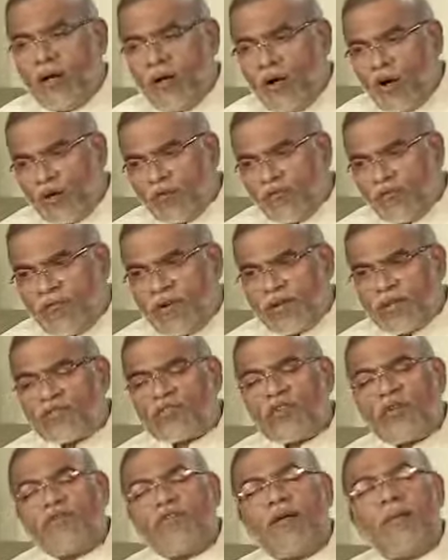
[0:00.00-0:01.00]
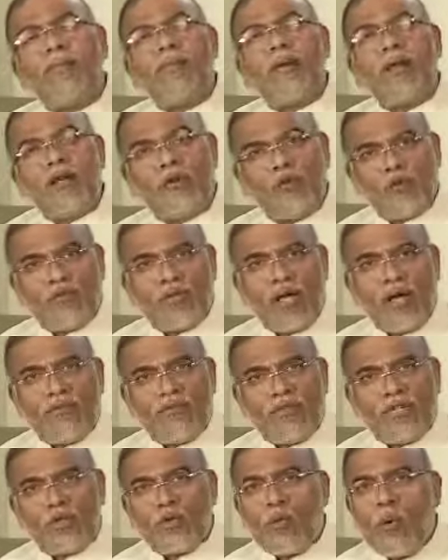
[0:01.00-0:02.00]
on 1st of April
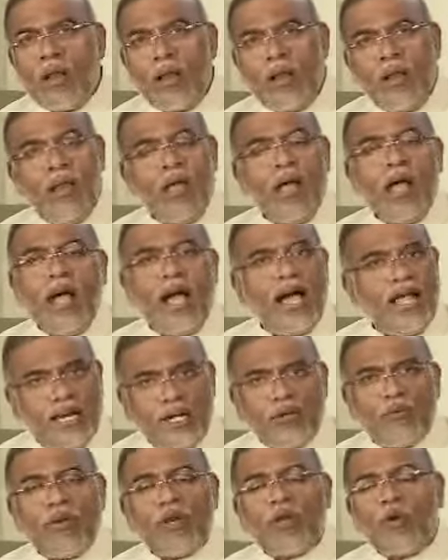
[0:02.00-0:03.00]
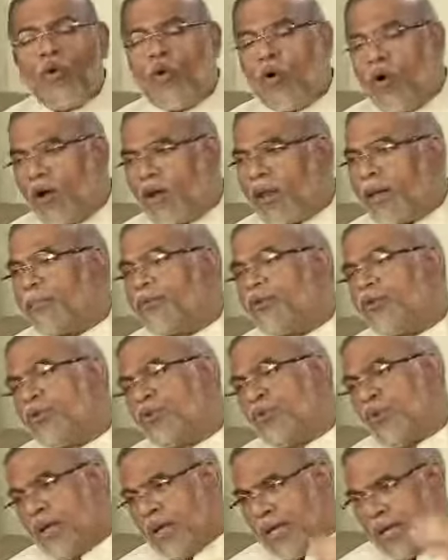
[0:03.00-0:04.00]
2012, and it will go on up
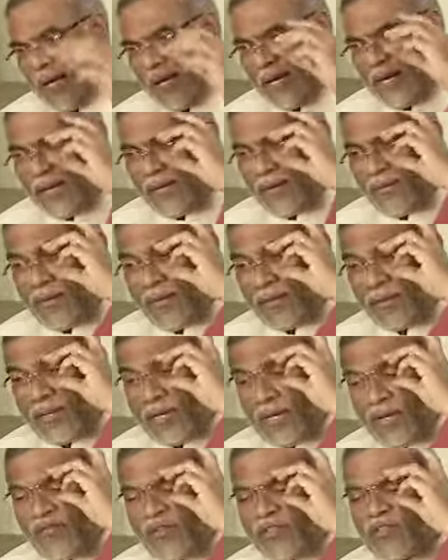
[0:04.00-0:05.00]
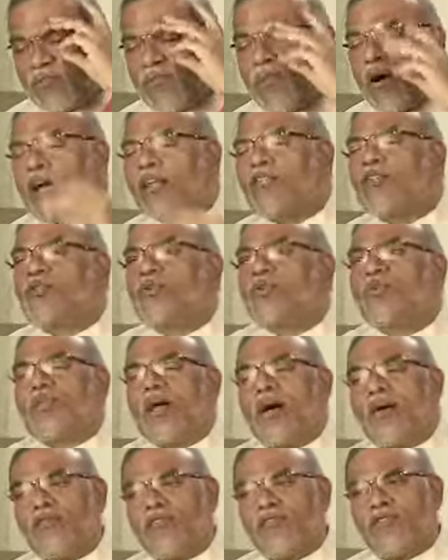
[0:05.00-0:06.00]
to 31st March
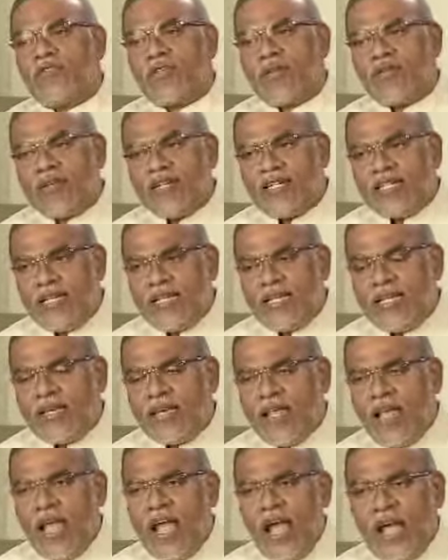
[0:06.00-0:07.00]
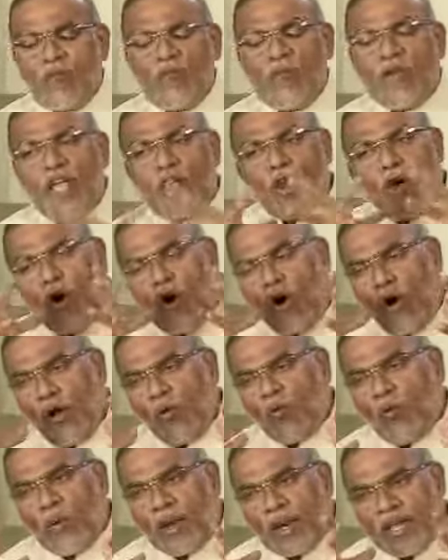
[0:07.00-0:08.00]
2017. And we are all
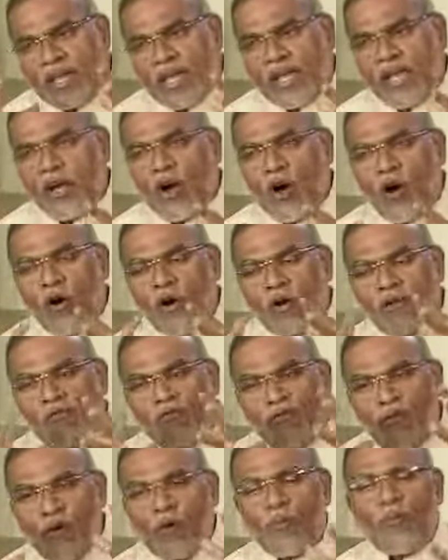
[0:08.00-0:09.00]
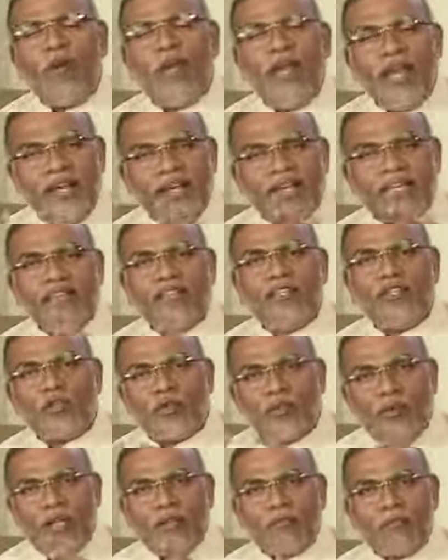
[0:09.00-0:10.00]
working on formulating this
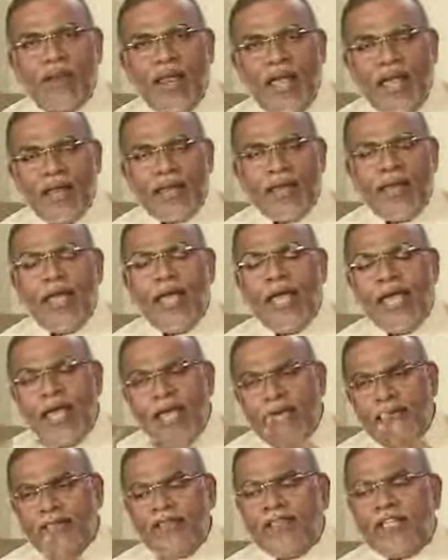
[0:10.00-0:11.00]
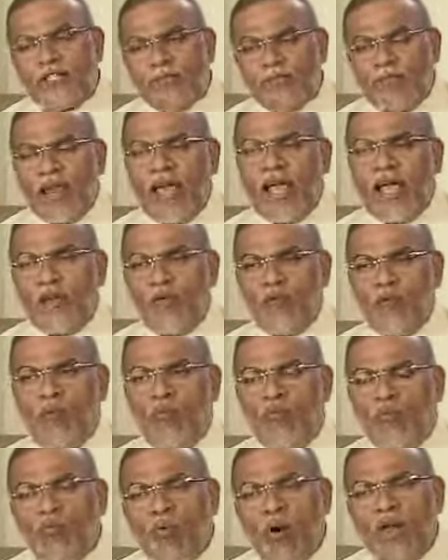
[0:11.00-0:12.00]
12th plan. In this plan,
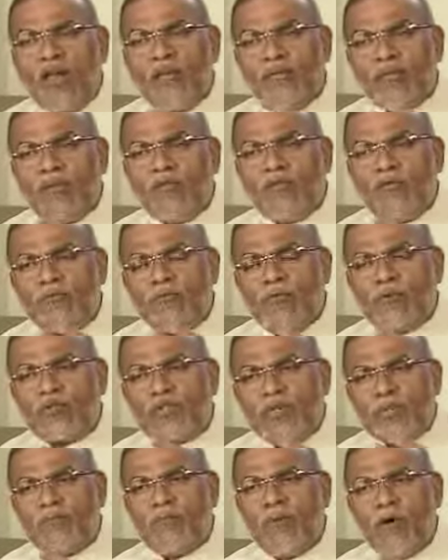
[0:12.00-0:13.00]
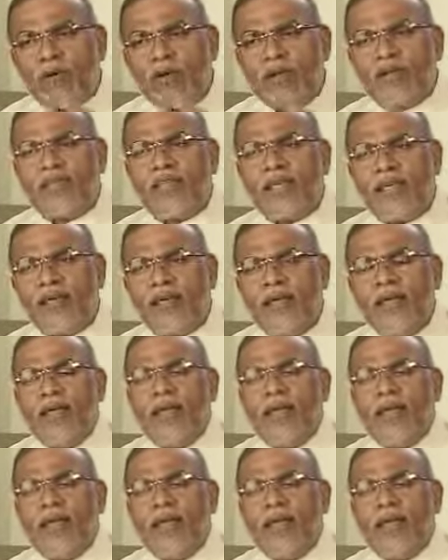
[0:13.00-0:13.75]
one of the most important thing